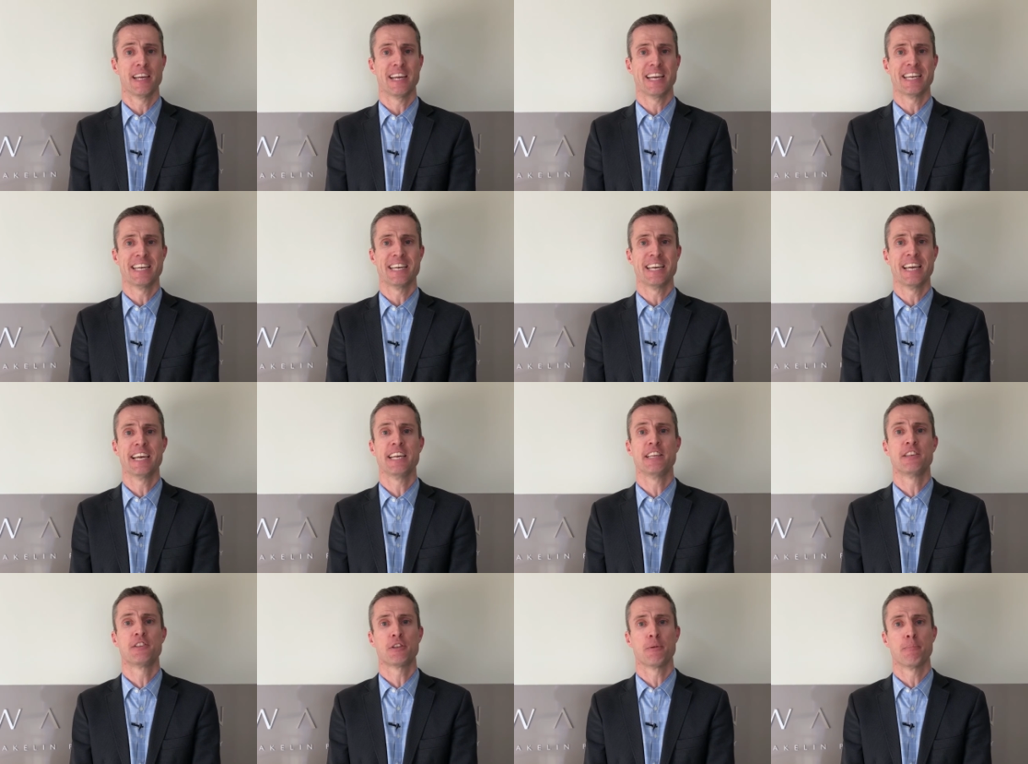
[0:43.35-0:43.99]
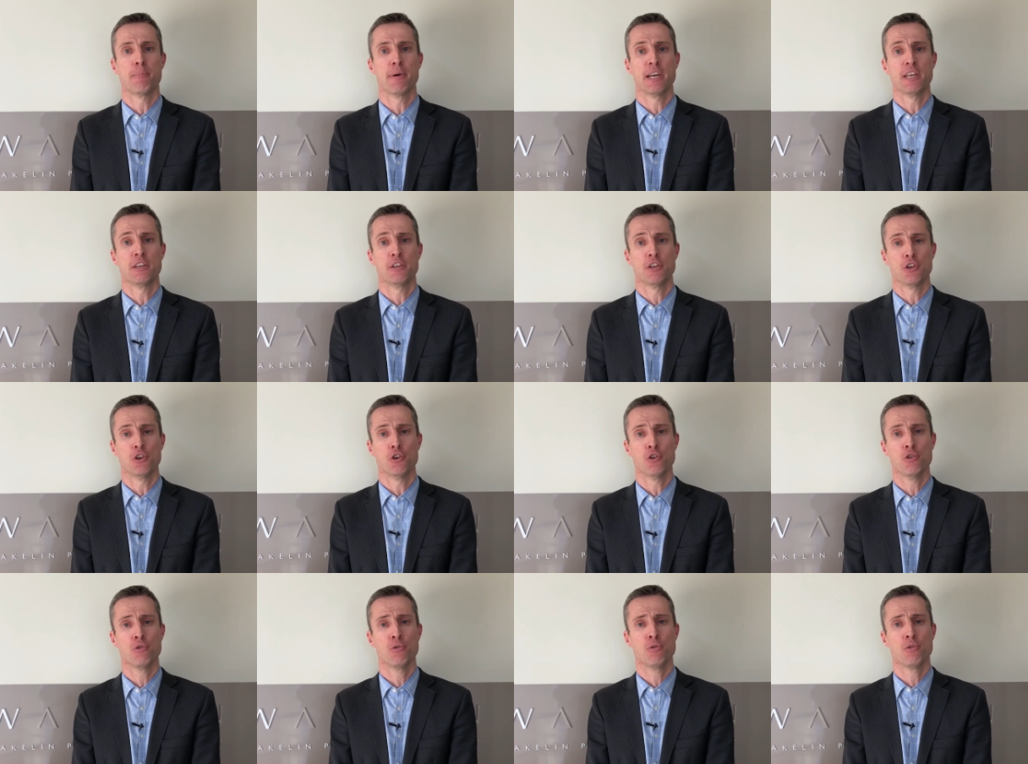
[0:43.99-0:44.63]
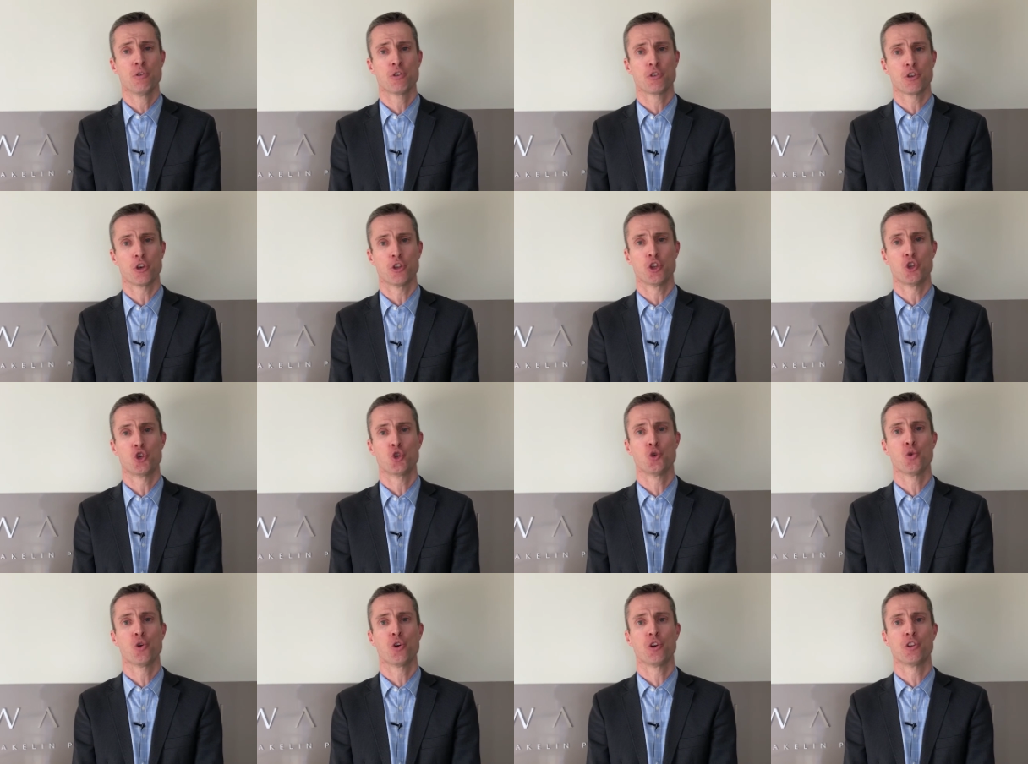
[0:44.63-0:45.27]
it needs to be to you so
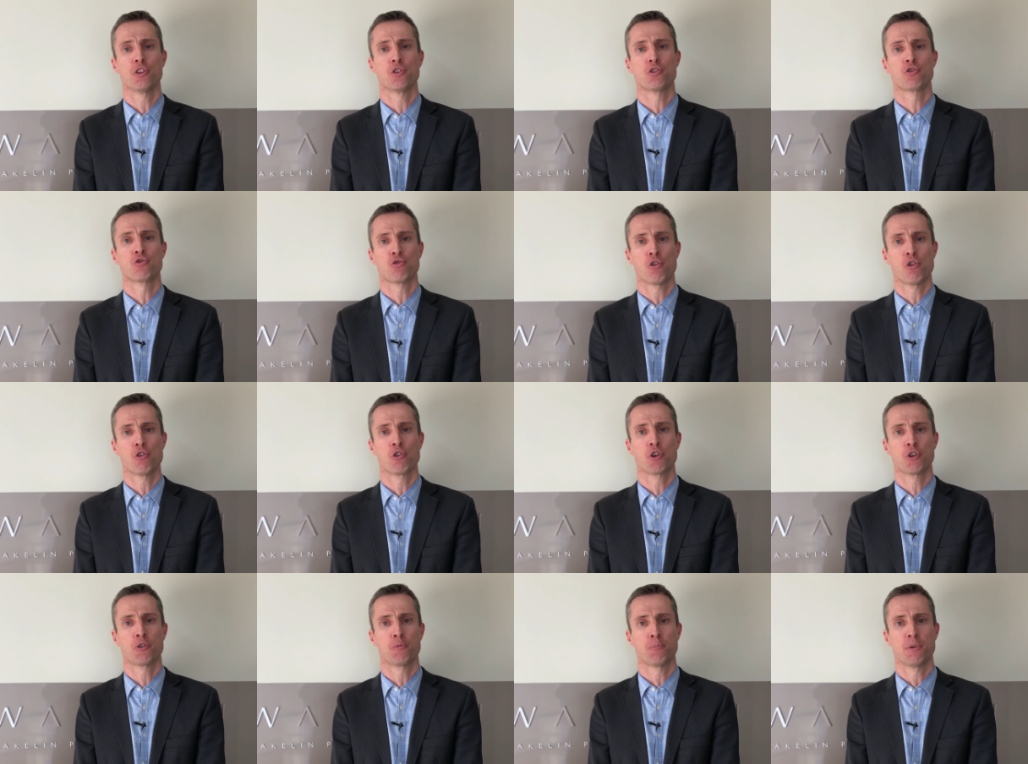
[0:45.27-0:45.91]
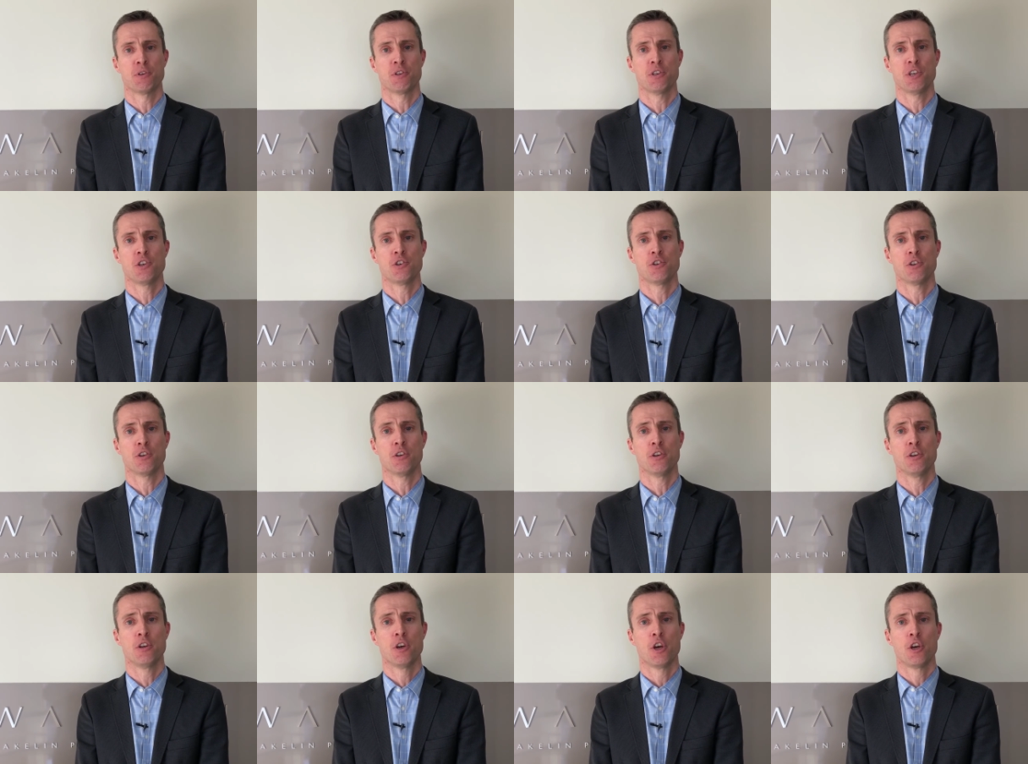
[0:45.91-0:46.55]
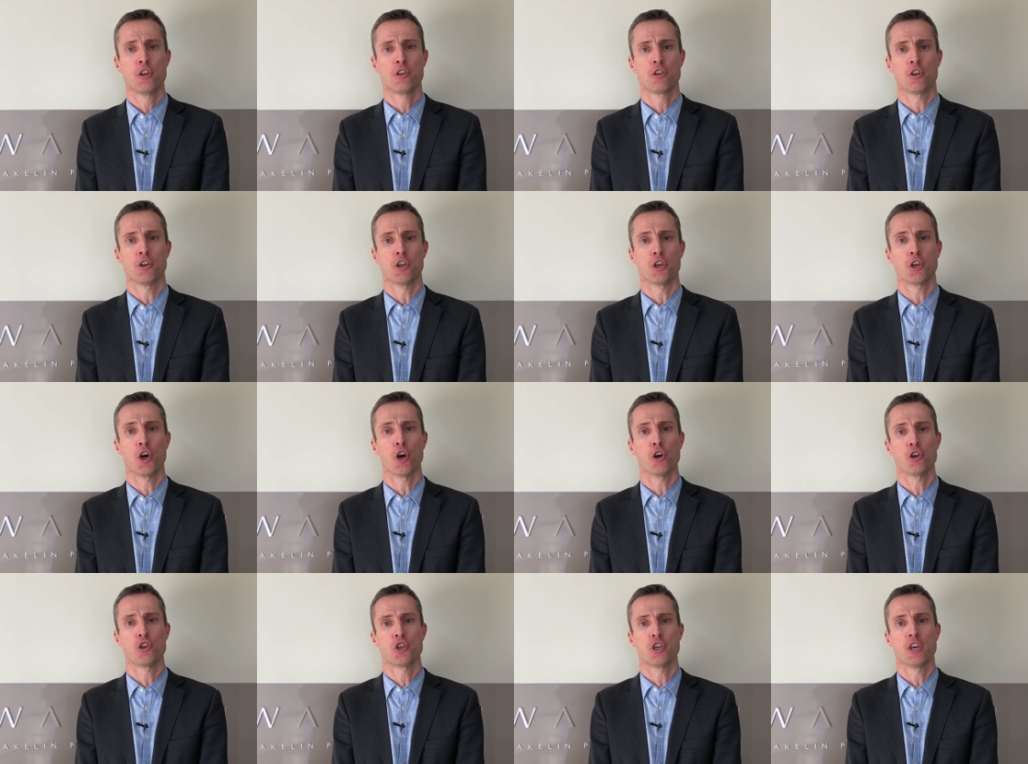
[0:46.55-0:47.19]
that you are in the strongest position to
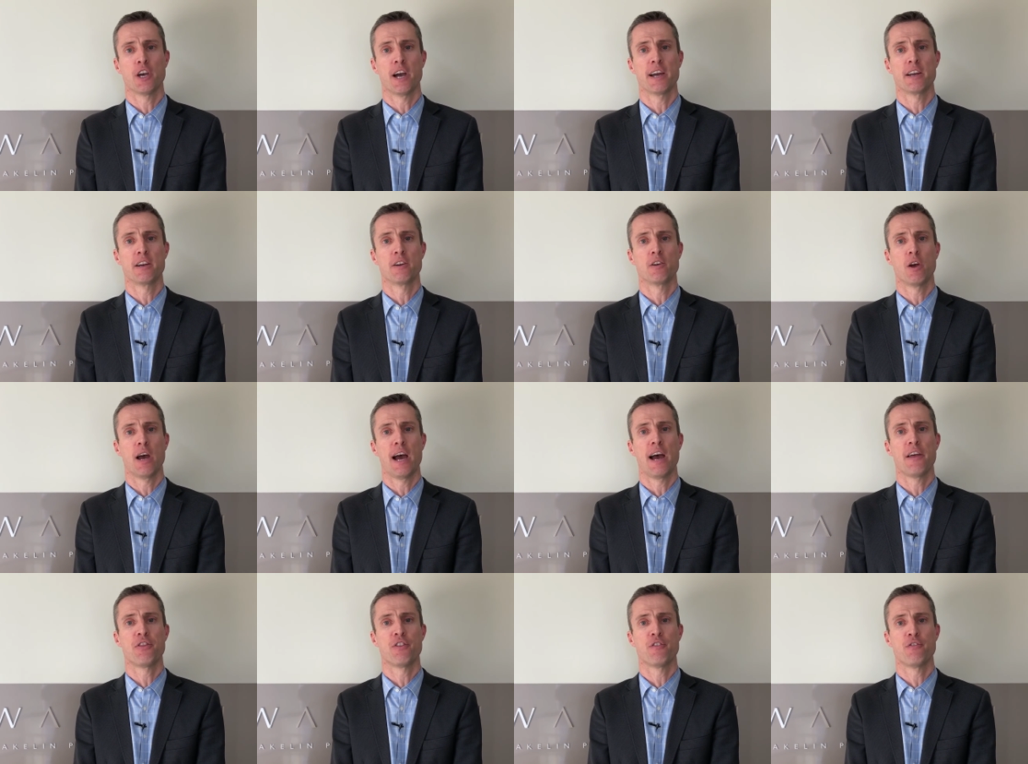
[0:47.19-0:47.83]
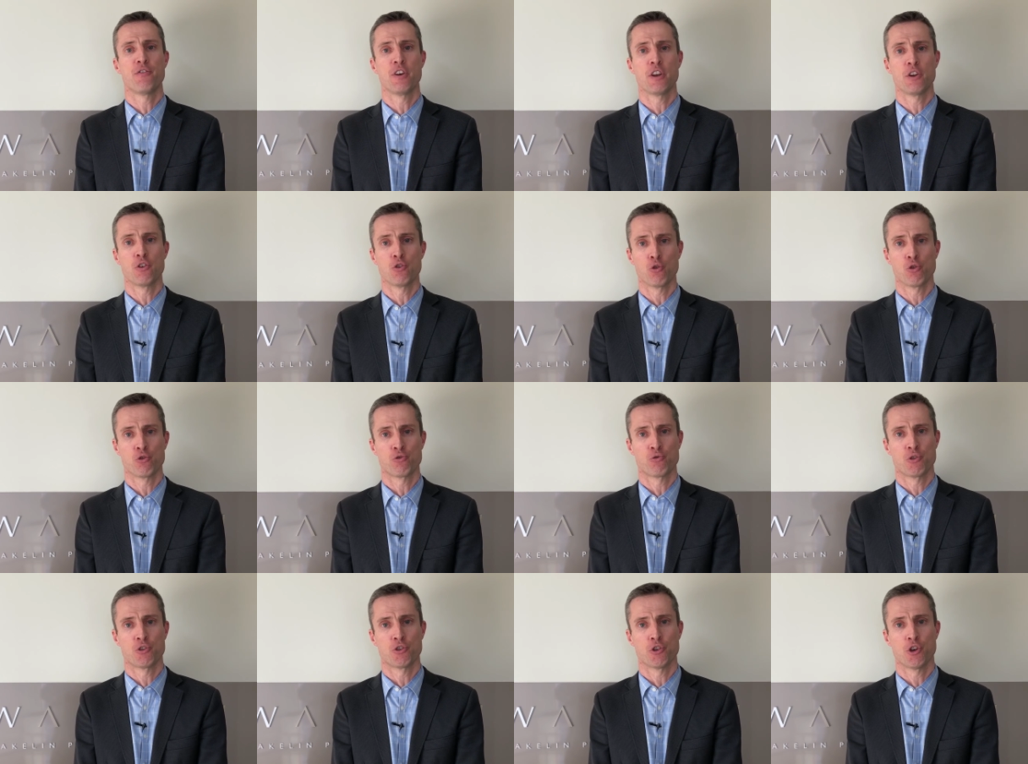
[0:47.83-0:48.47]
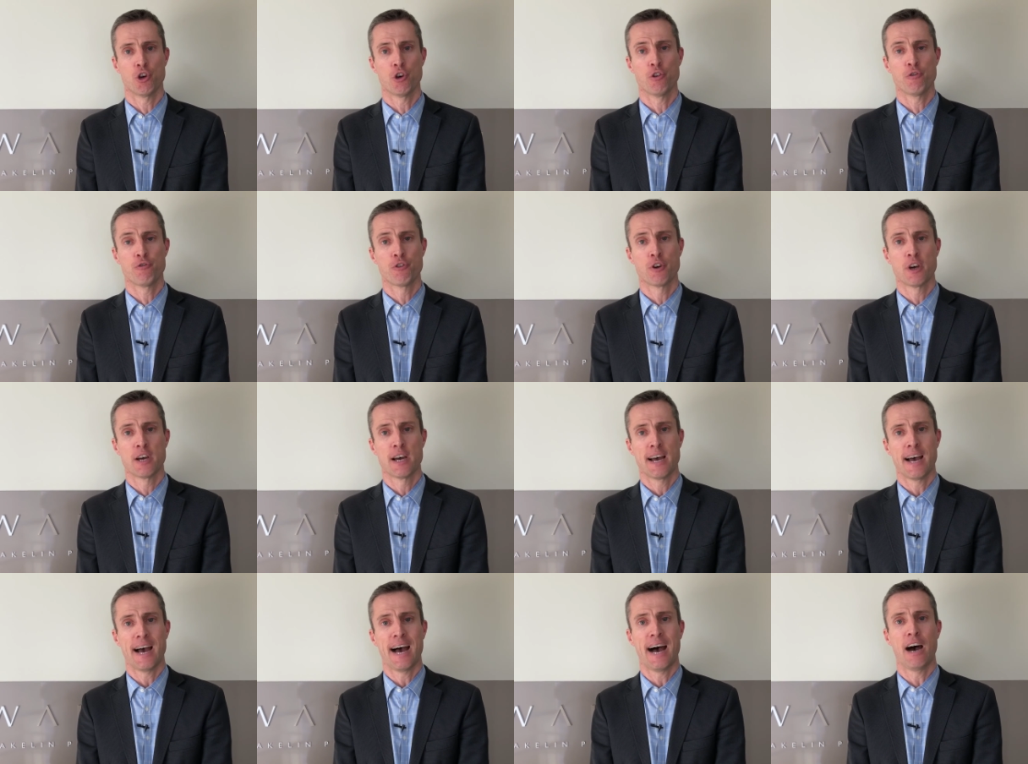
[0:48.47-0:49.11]
negotiate at the vendor's reserve
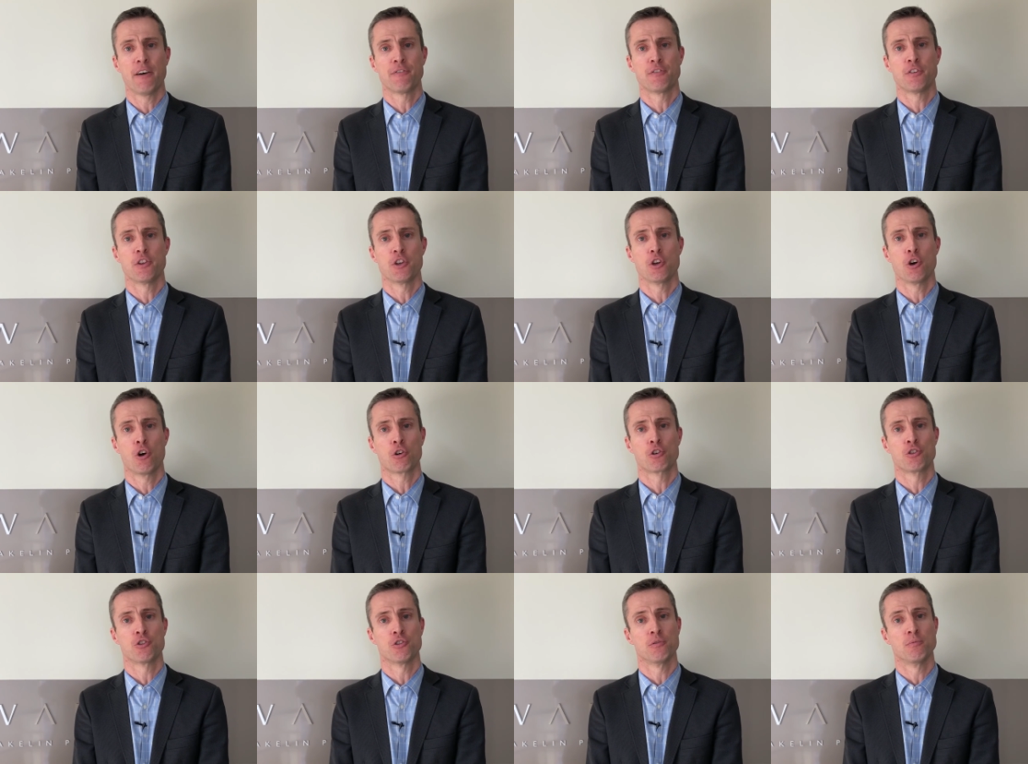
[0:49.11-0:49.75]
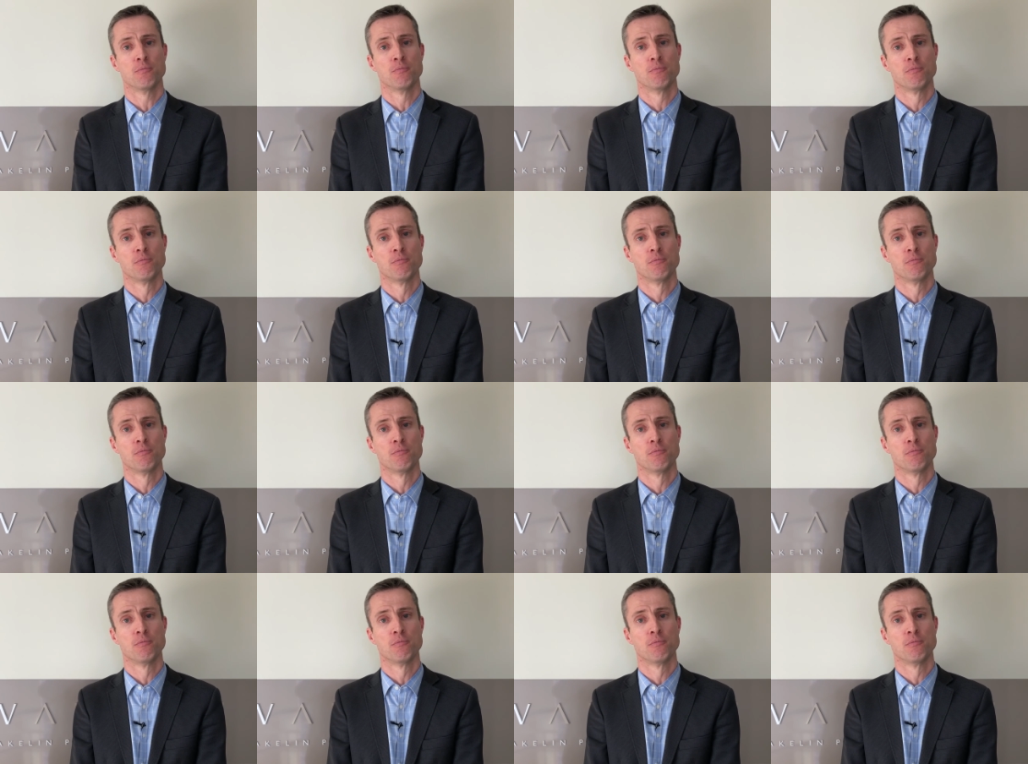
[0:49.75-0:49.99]
after the auction.